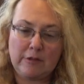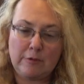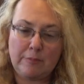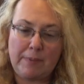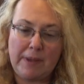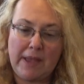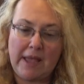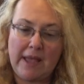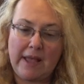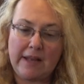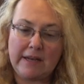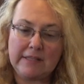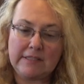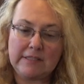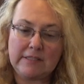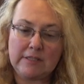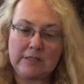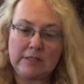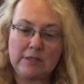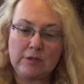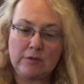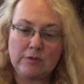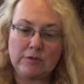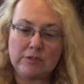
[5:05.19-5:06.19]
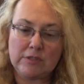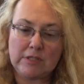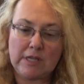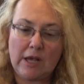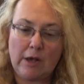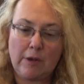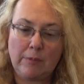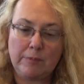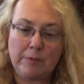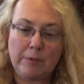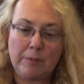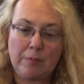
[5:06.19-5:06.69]
The pad is to use to
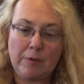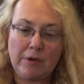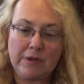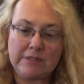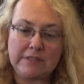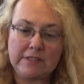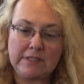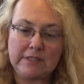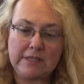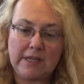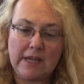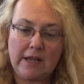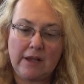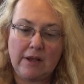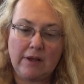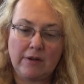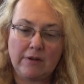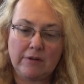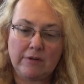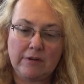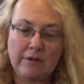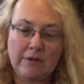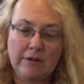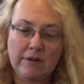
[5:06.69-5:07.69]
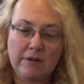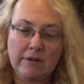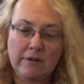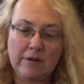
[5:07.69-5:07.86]
help to press it down.